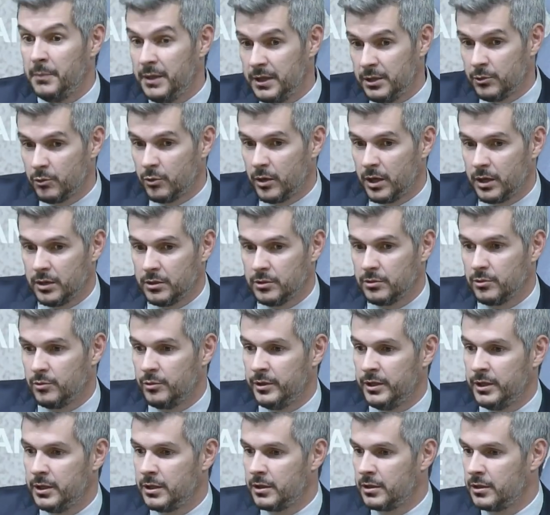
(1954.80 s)

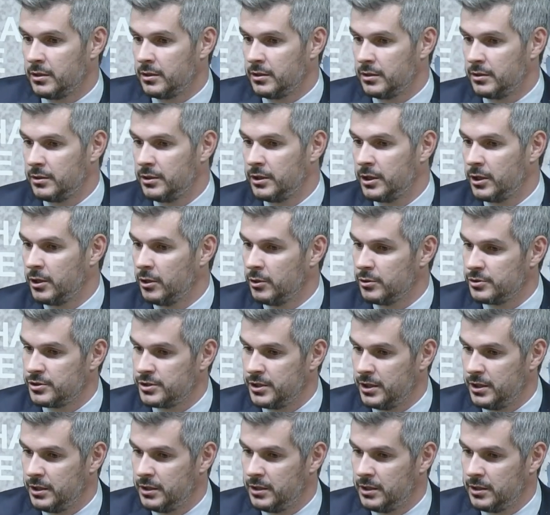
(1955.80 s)
Meanwhile, we are
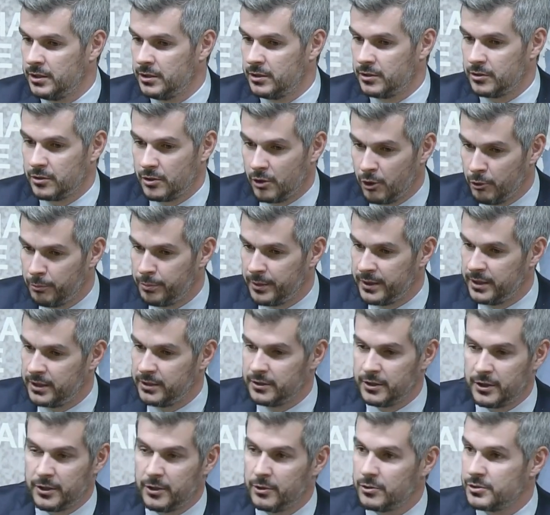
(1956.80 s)
negotiating or
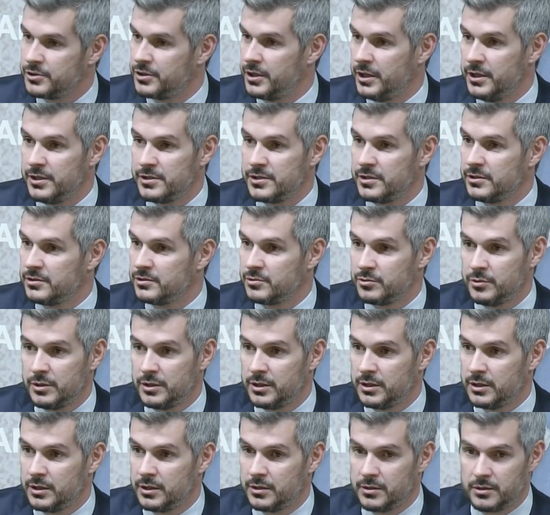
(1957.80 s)
opening
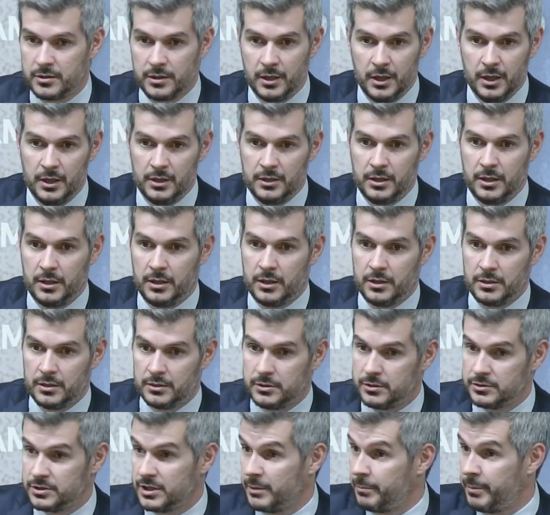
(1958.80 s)
negotiations with
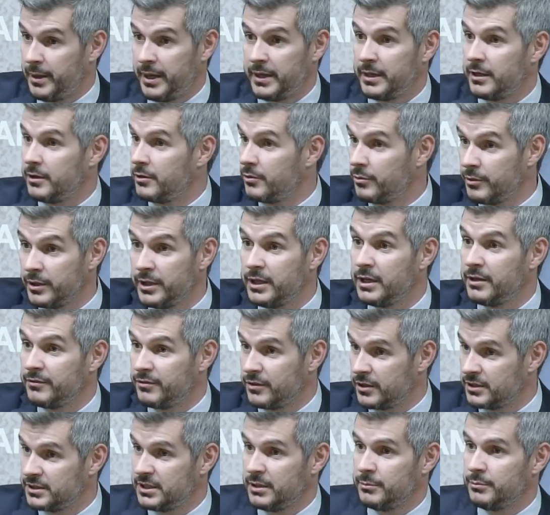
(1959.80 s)
Japan and
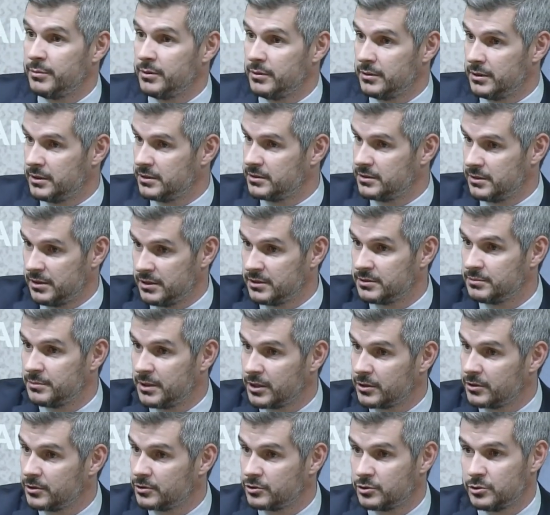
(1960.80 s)
Korea, for example, as
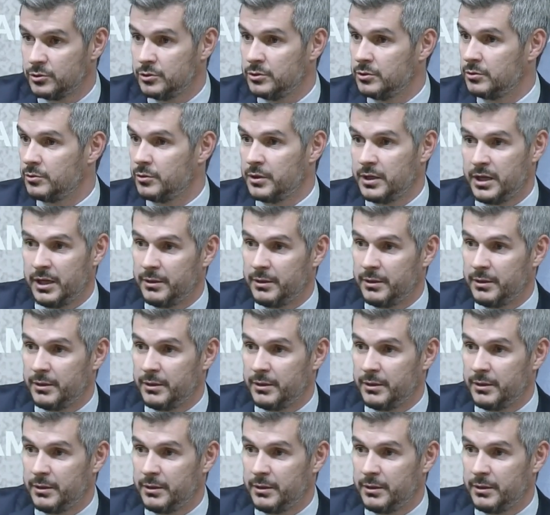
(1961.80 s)
Mercosur.